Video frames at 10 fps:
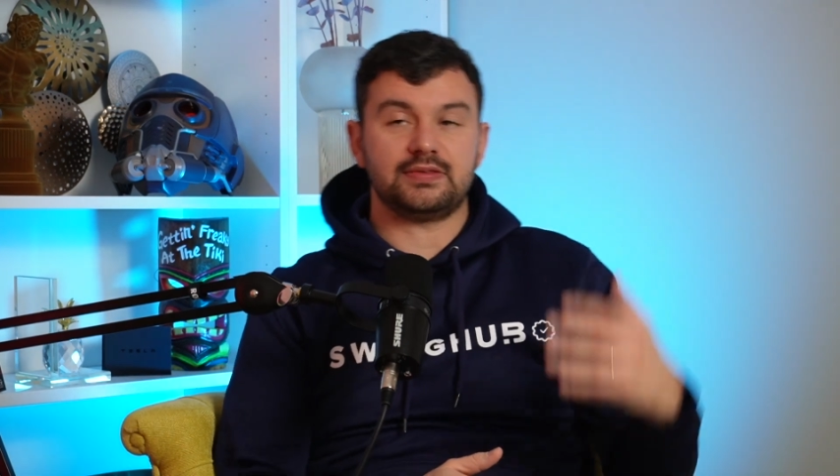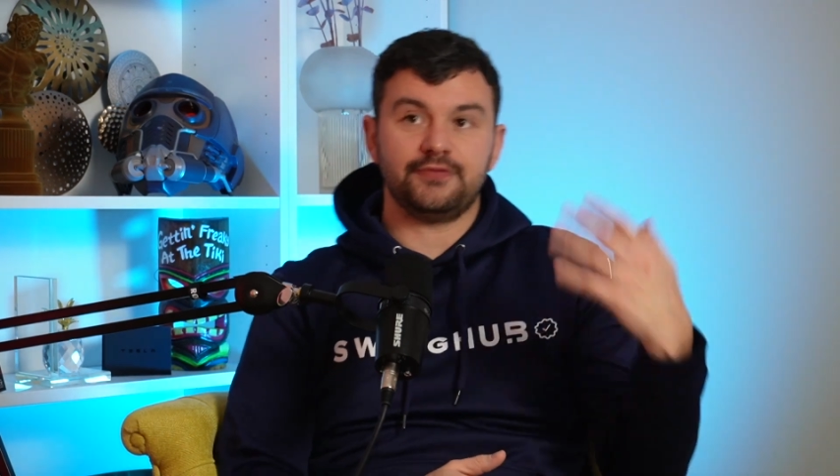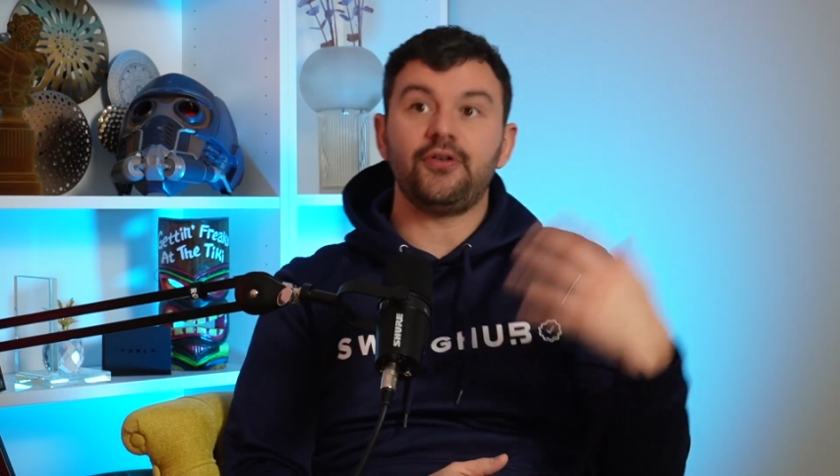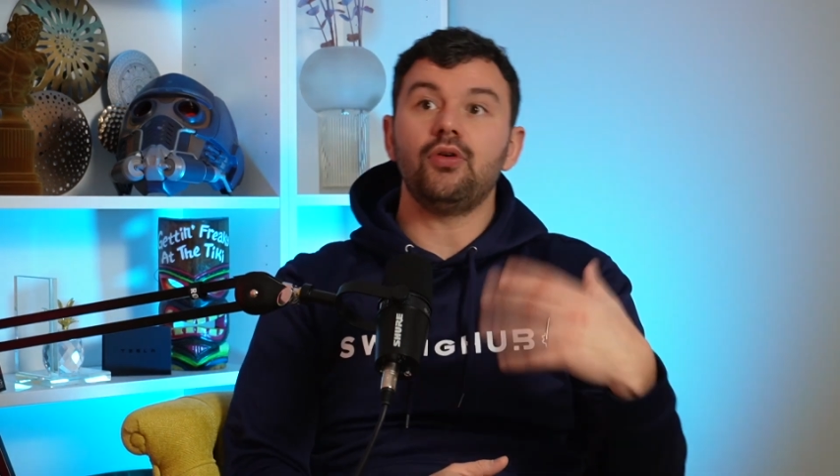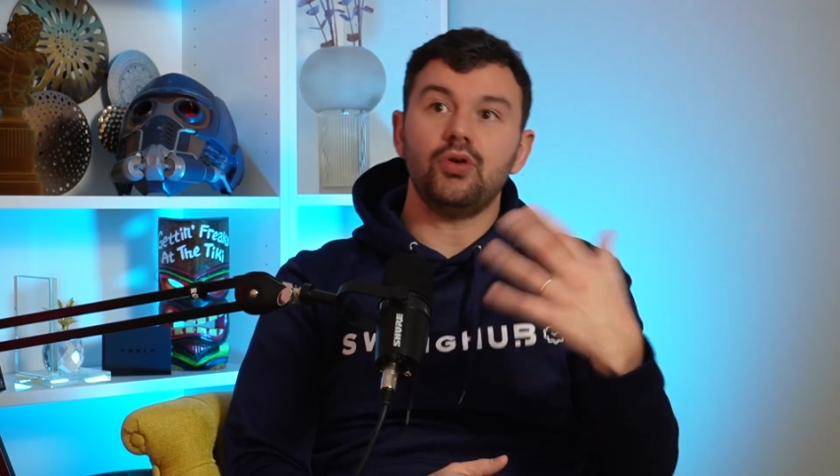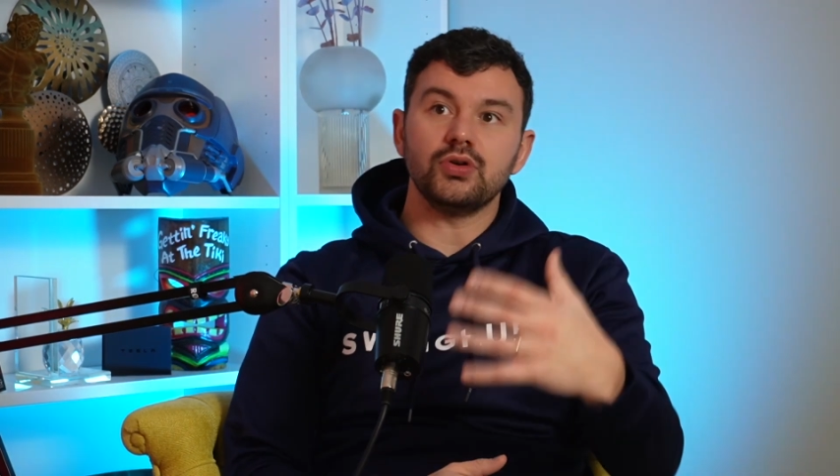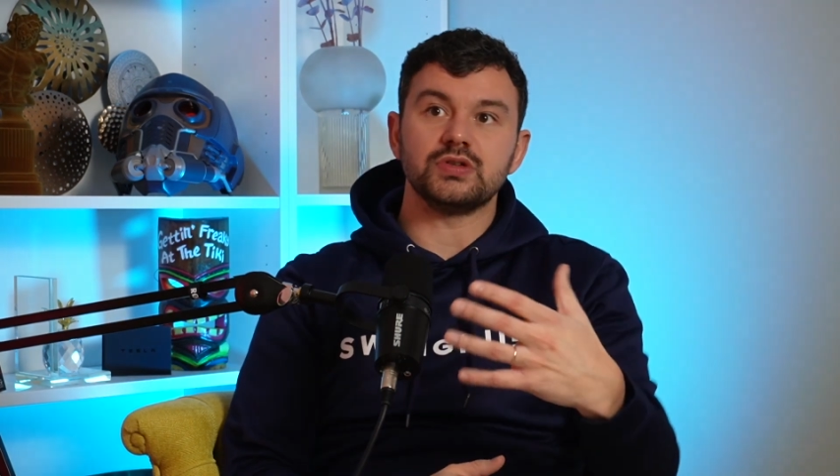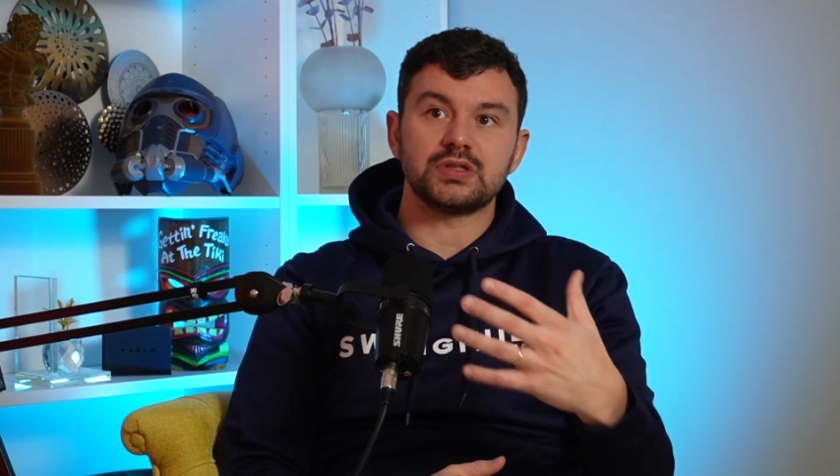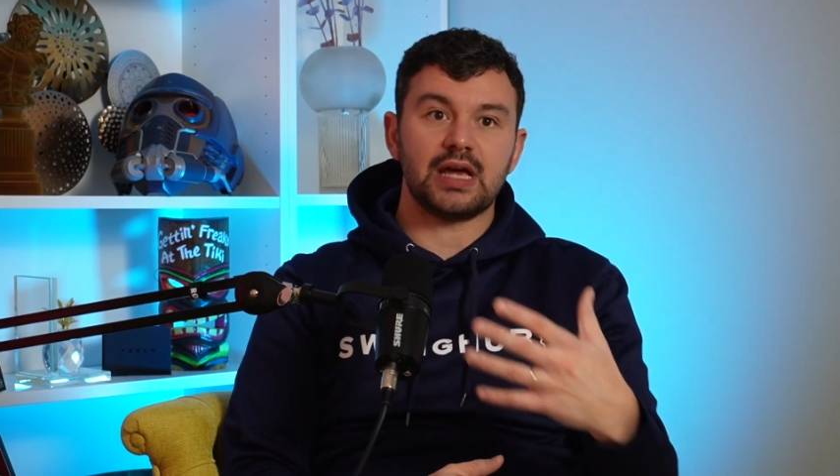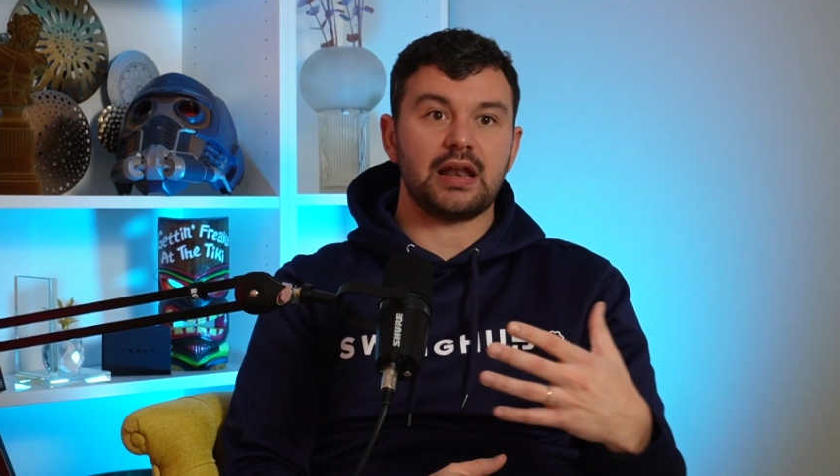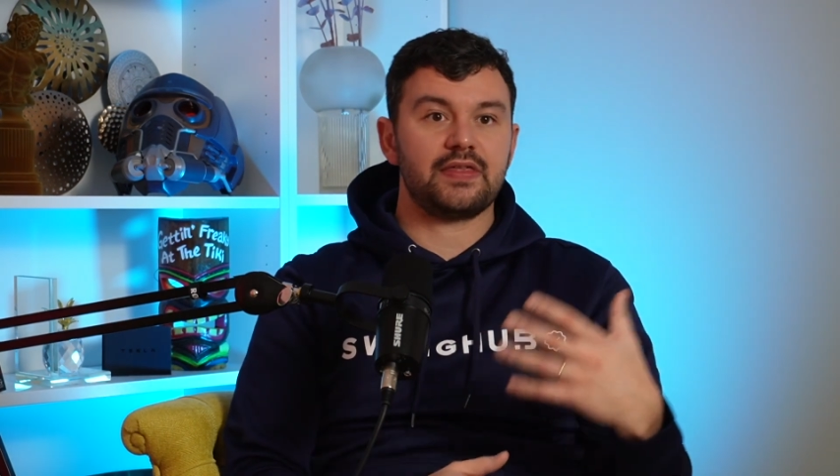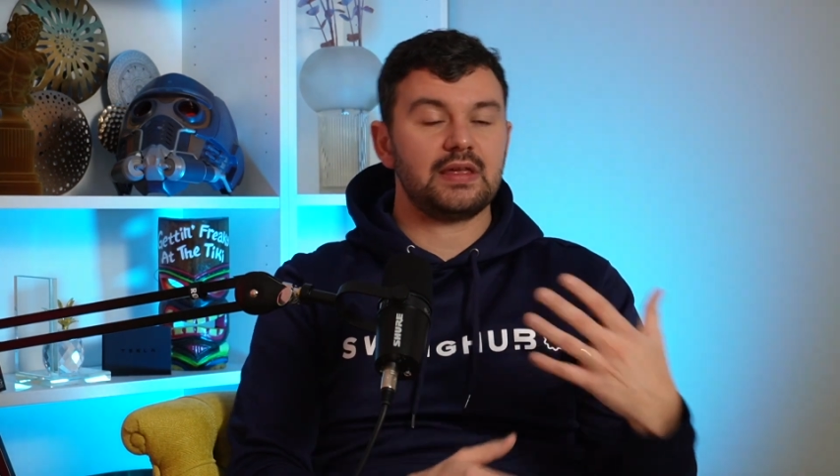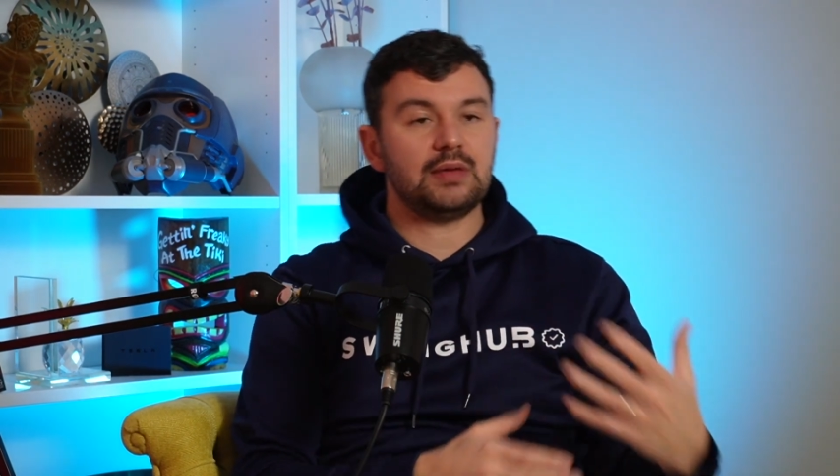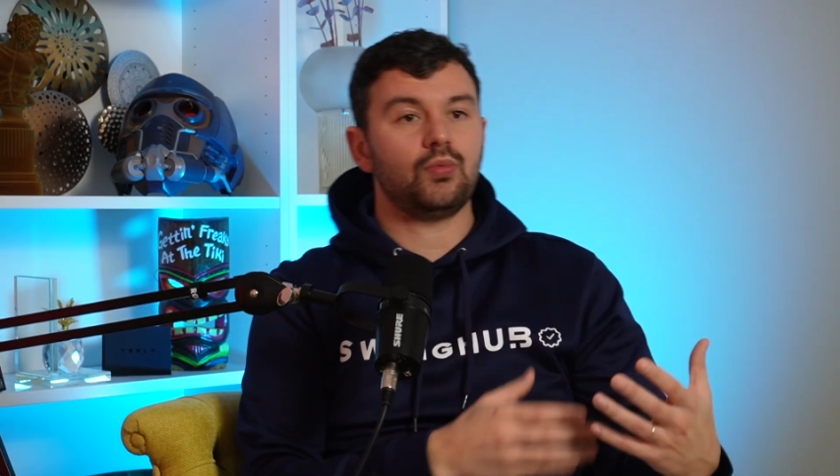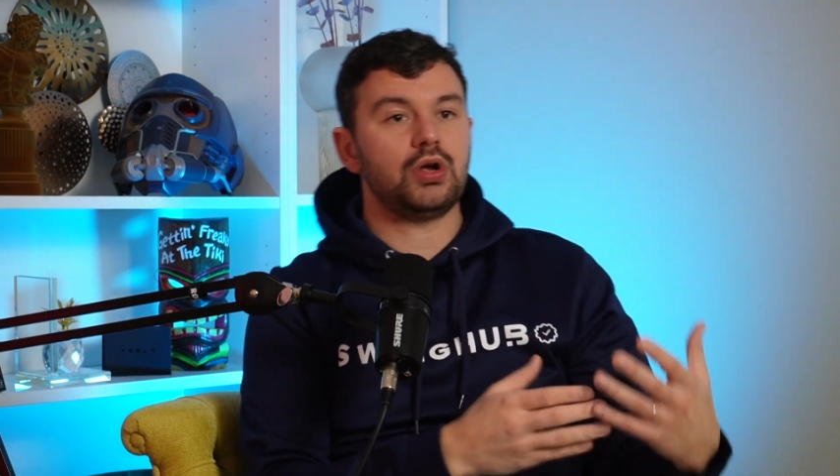for us, and I
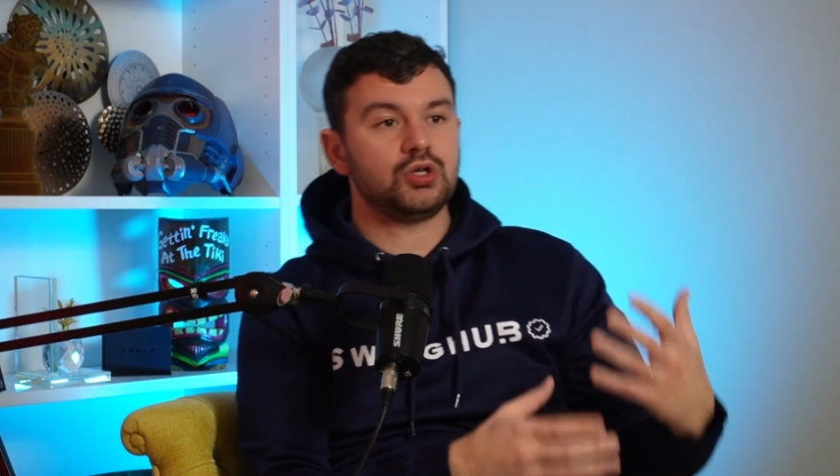think what